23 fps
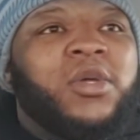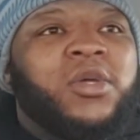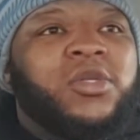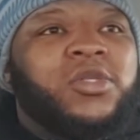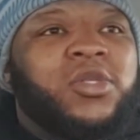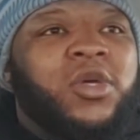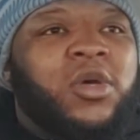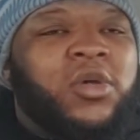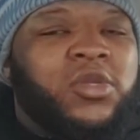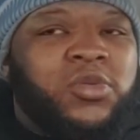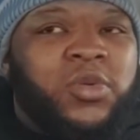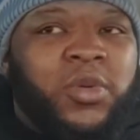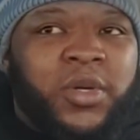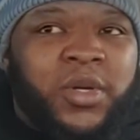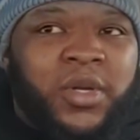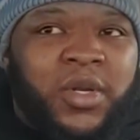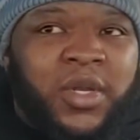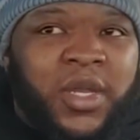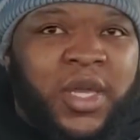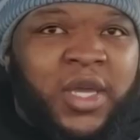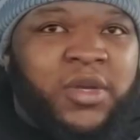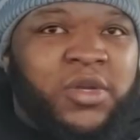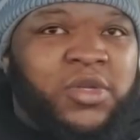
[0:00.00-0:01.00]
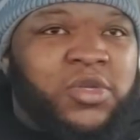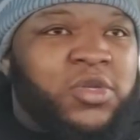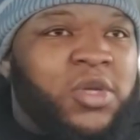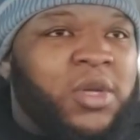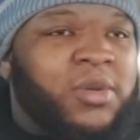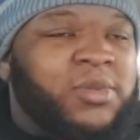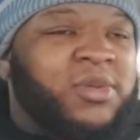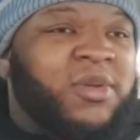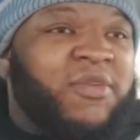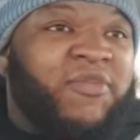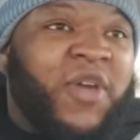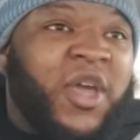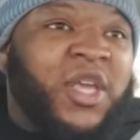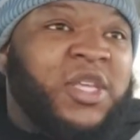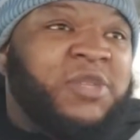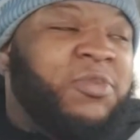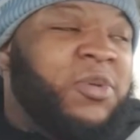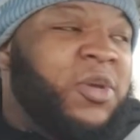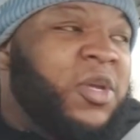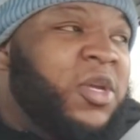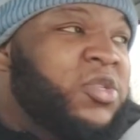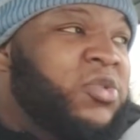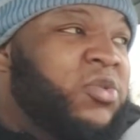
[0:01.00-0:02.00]
So Twitter link in the description.
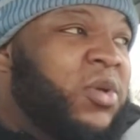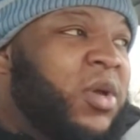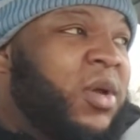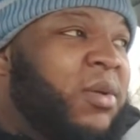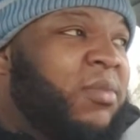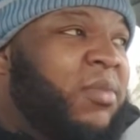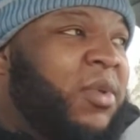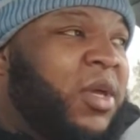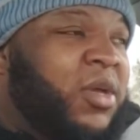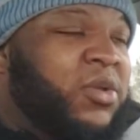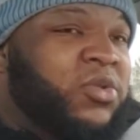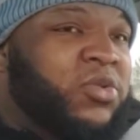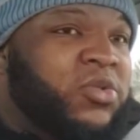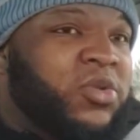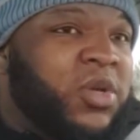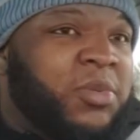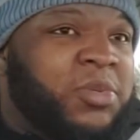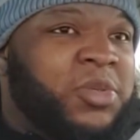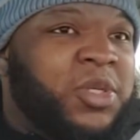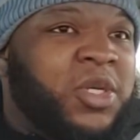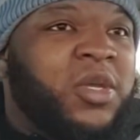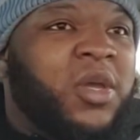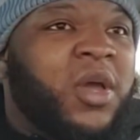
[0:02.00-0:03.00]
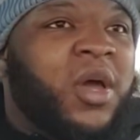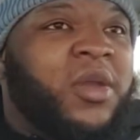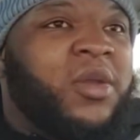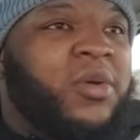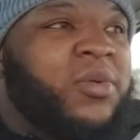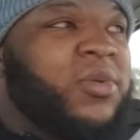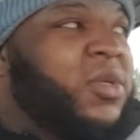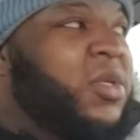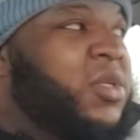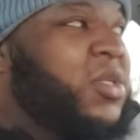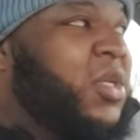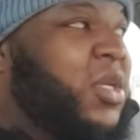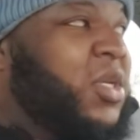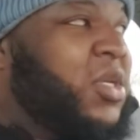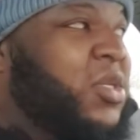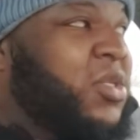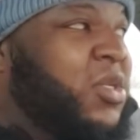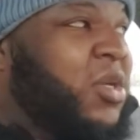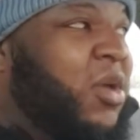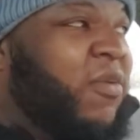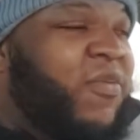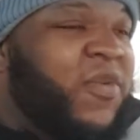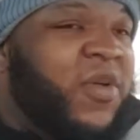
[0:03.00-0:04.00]
Facebook, Instagram link in the description. Y'all know what this
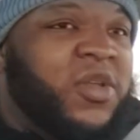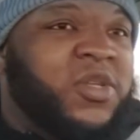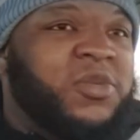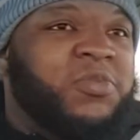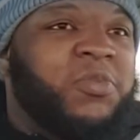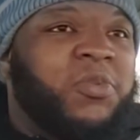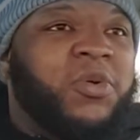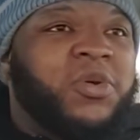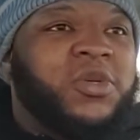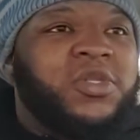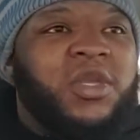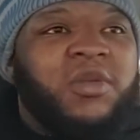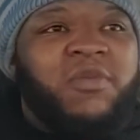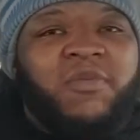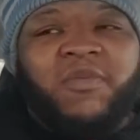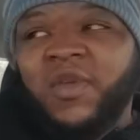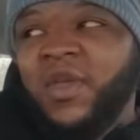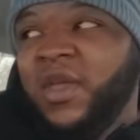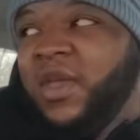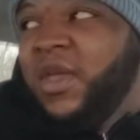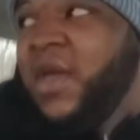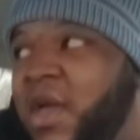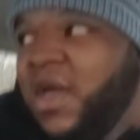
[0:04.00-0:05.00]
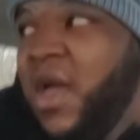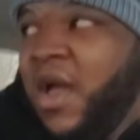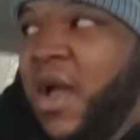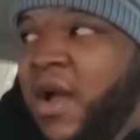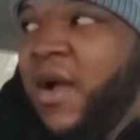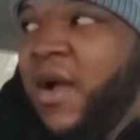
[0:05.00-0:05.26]
is. Goodfellas Sports TV.